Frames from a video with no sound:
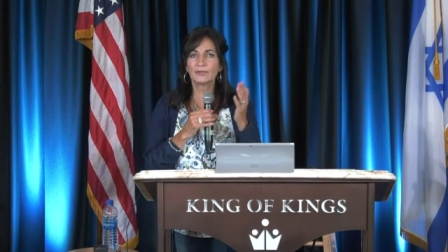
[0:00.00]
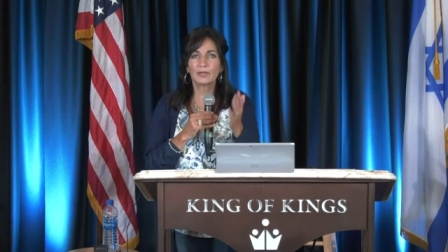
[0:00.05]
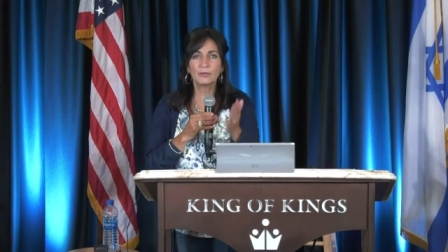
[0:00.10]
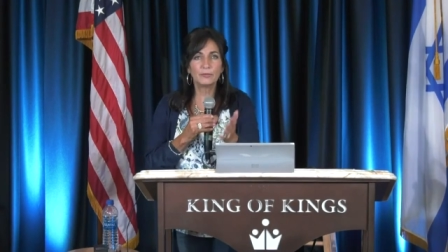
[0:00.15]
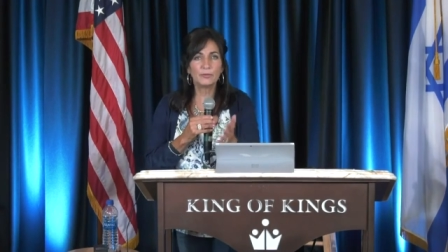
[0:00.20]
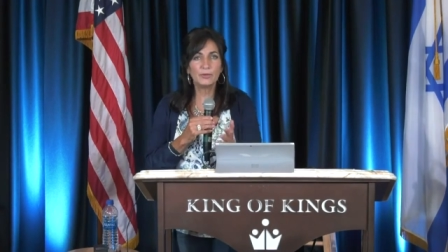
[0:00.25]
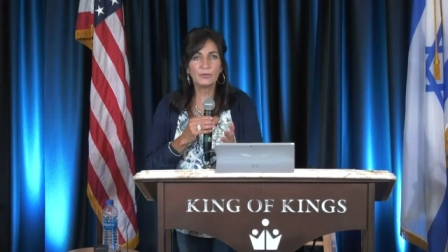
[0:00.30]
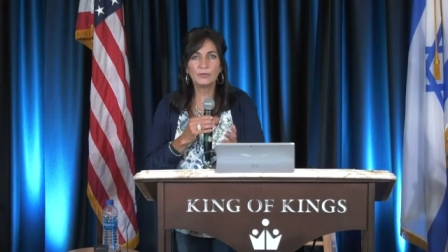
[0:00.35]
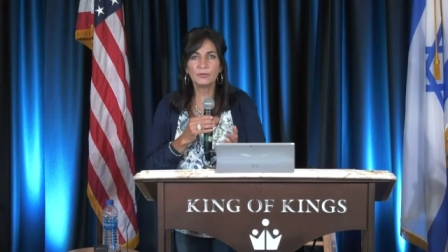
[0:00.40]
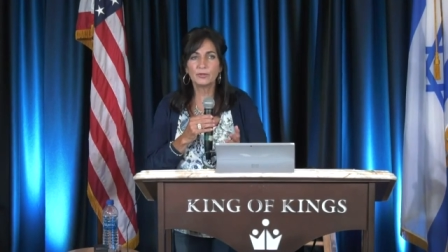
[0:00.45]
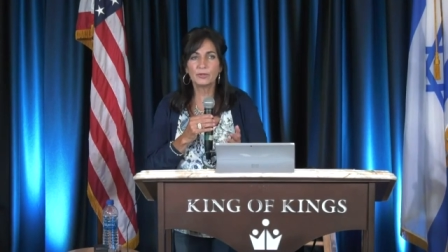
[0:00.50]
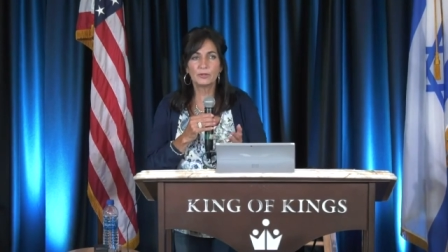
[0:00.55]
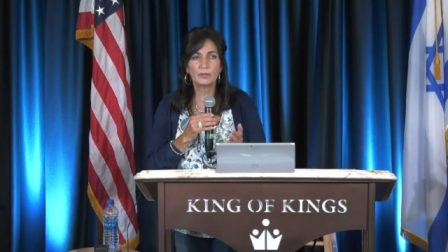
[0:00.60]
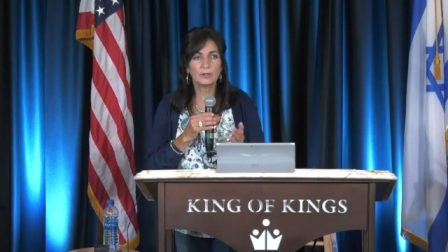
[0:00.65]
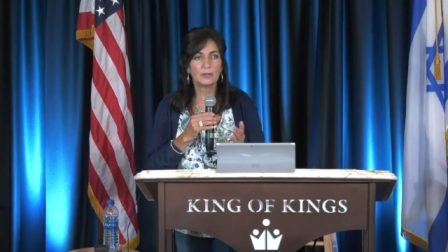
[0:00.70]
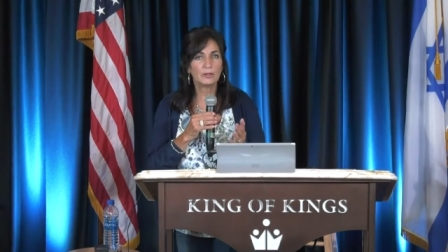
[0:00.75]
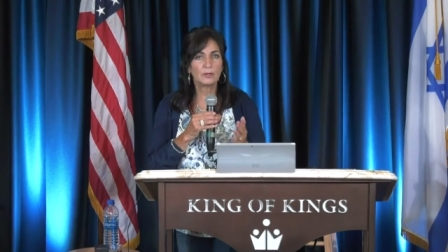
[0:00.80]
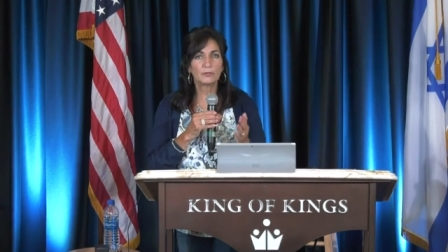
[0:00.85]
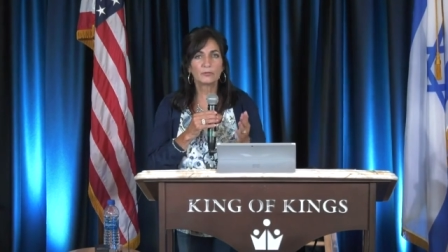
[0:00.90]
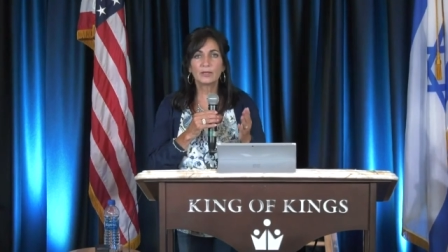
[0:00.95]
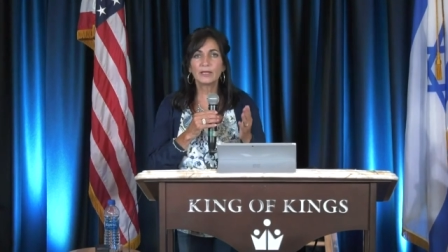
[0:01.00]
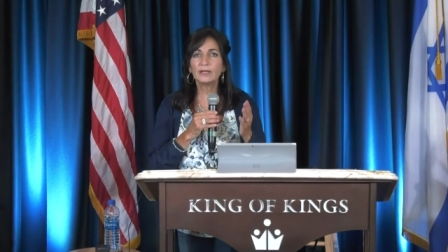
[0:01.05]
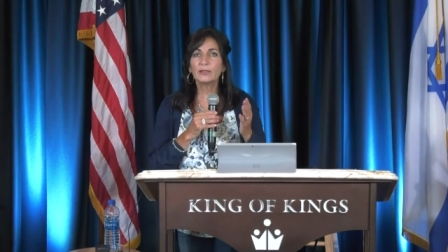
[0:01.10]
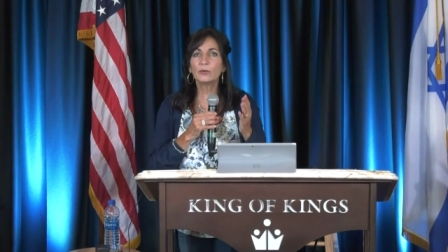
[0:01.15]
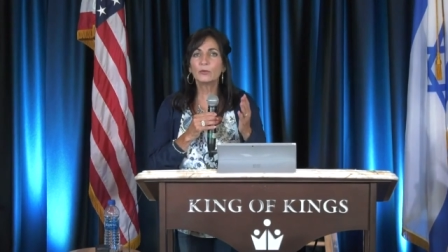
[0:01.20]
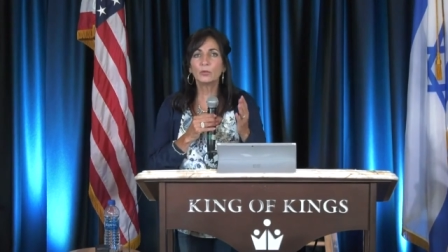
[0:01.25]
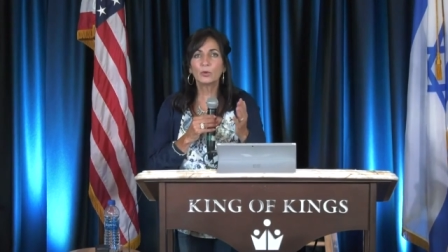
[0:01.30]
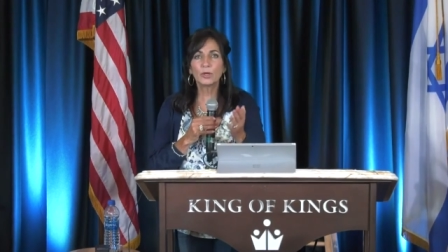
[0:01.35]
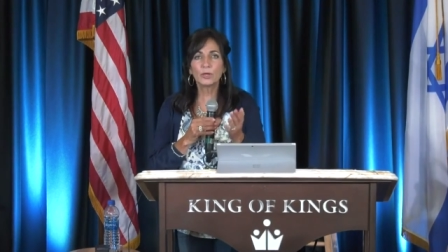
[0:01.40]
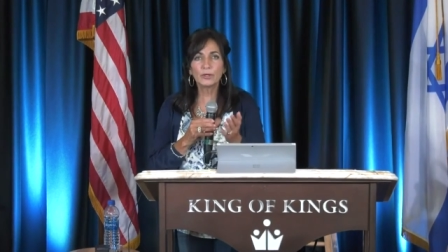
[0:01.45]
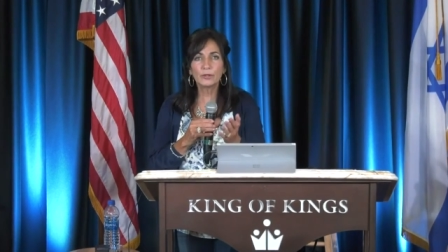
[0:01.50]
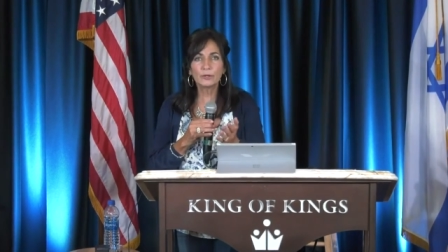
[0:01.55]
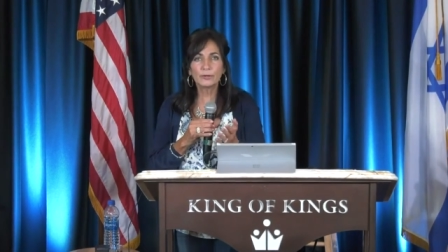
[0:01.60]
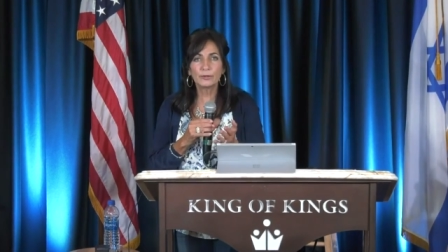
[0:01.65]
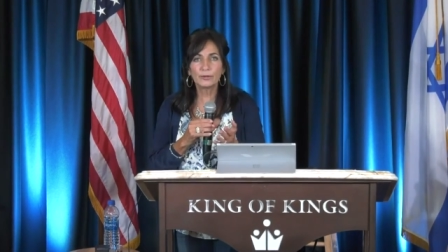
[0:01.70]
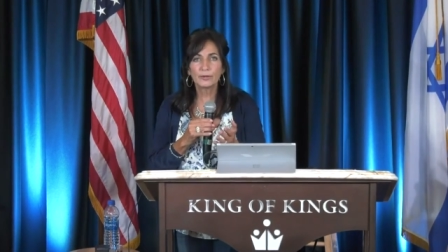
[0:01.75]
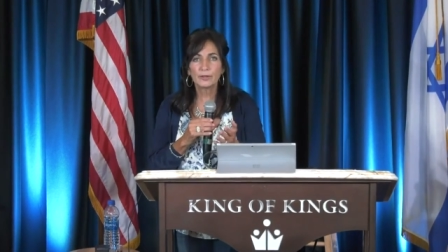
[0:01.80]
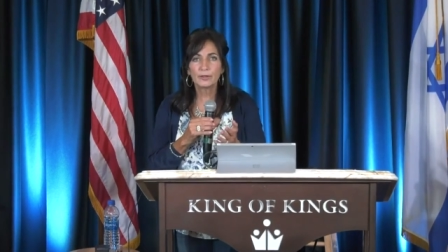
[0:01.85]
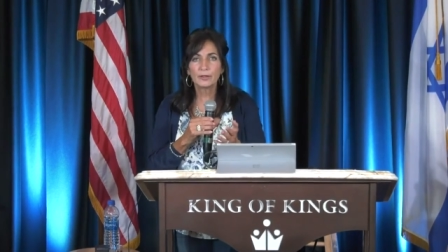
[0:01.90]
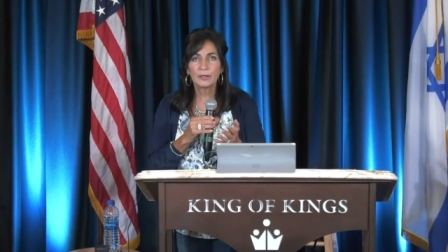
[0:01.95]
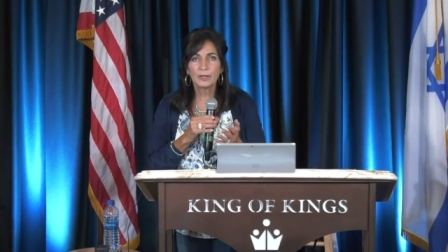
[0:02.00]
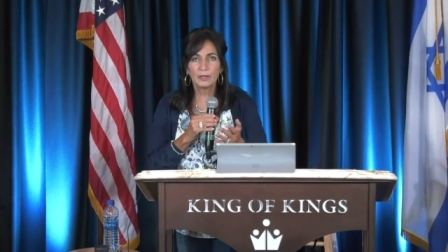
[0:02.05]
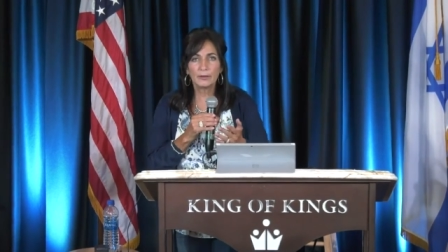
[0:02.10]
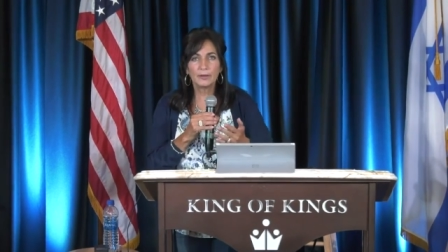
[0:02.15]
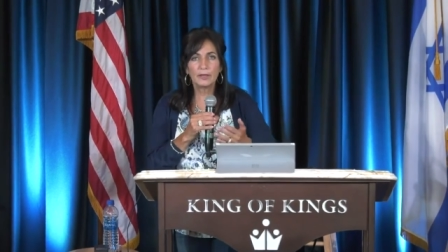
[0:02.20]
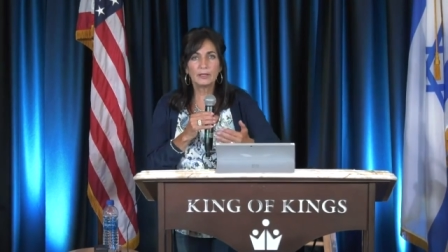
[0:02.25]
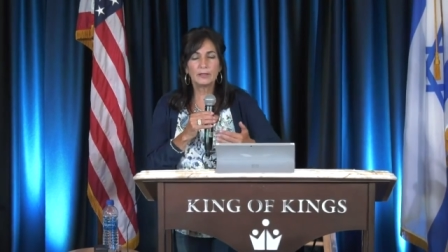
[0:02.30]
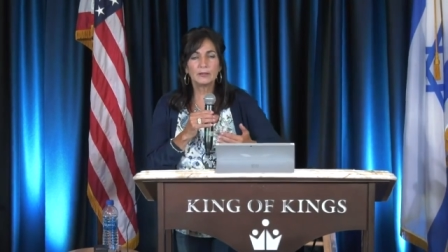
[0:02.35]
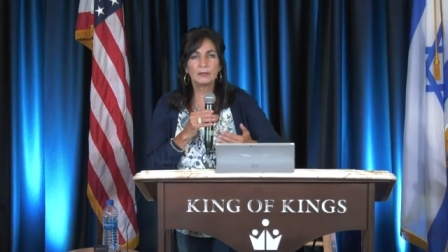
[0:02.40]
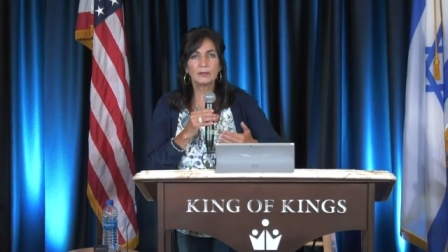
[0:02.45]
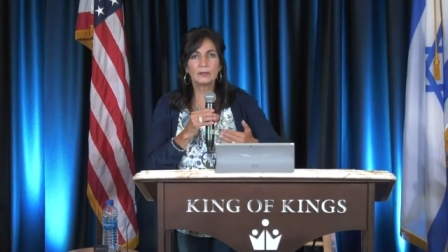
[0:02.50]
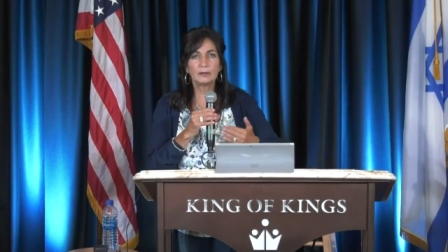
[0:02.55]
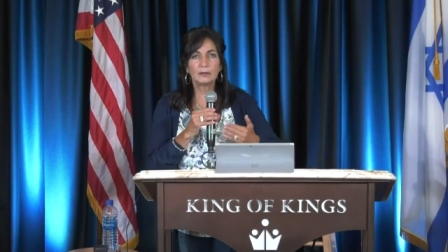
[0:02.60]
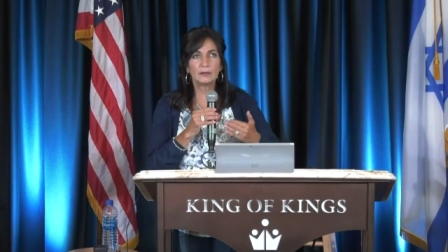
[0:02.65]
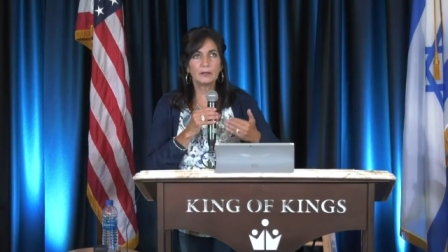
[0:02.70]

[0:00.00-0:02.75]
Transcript: have communion, read the word, and then